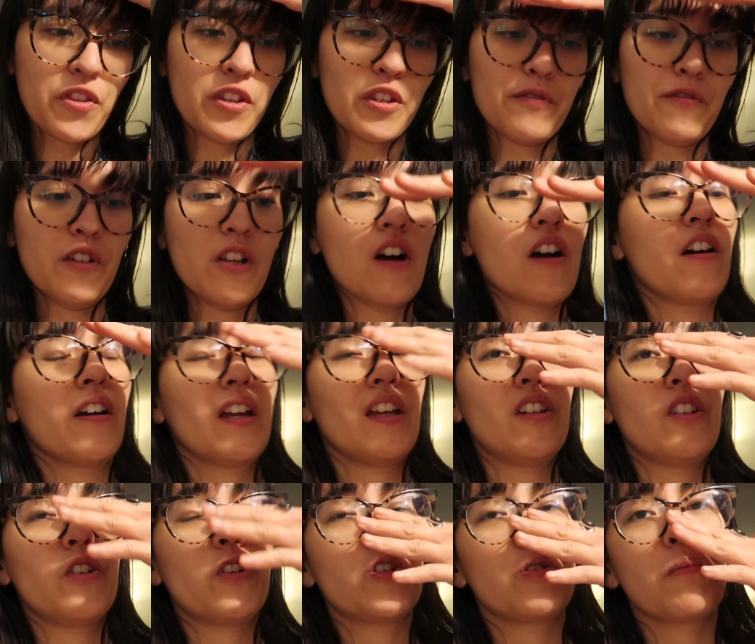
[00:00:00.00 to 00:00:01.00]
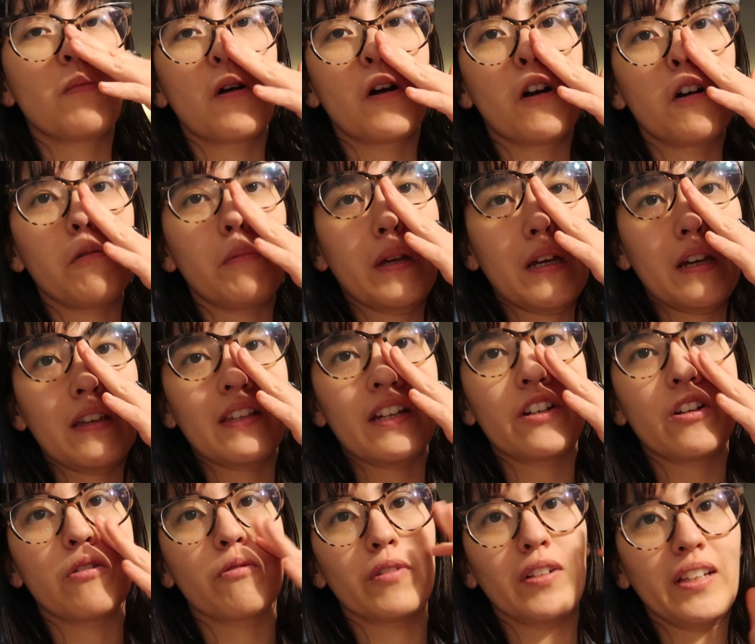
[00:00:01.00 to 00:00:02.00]
this vlog into tomorrow because I
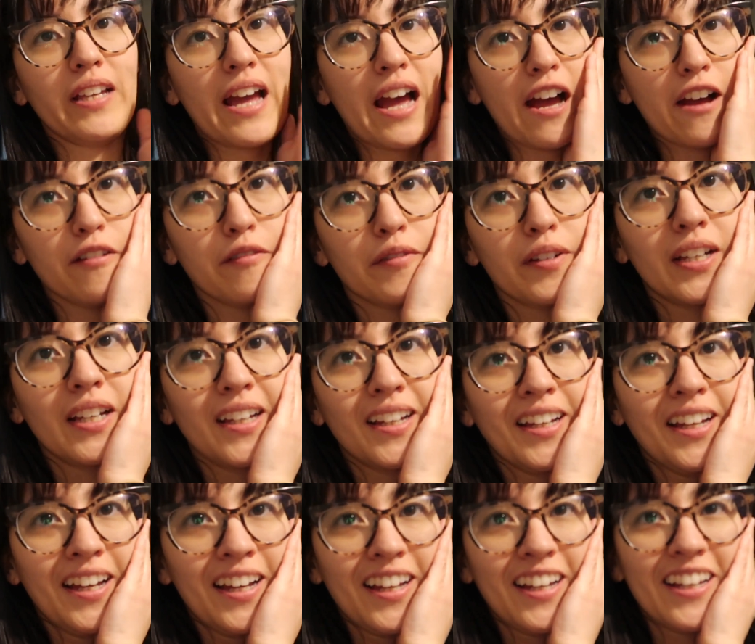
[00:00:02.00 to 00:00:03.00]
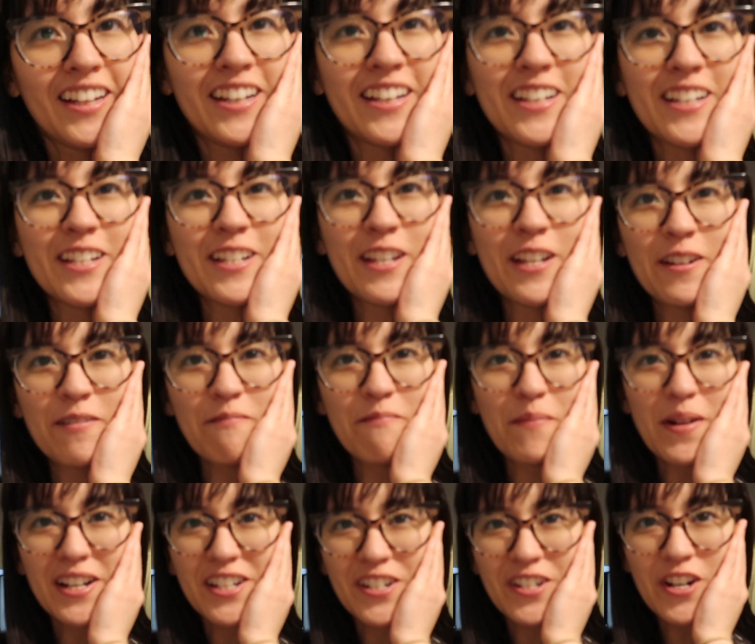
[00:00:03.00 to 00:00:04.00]
don't really have
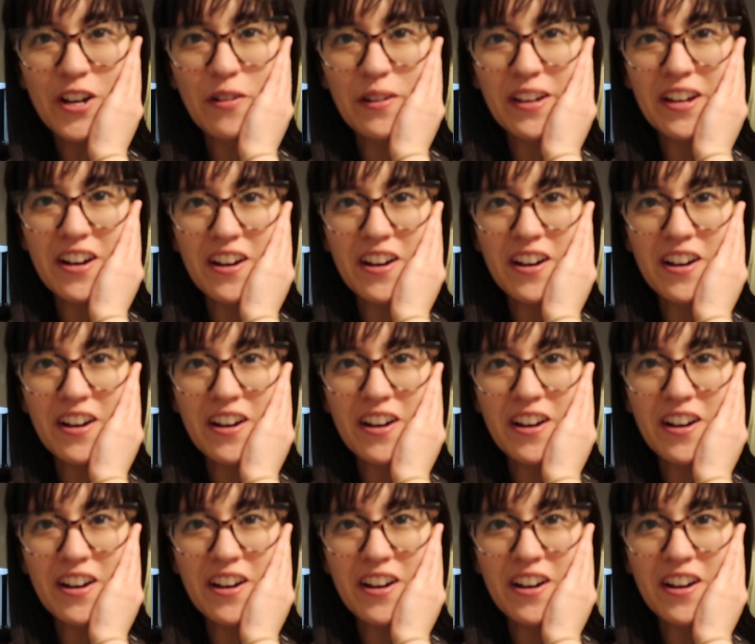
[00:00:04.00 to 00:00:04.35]
much going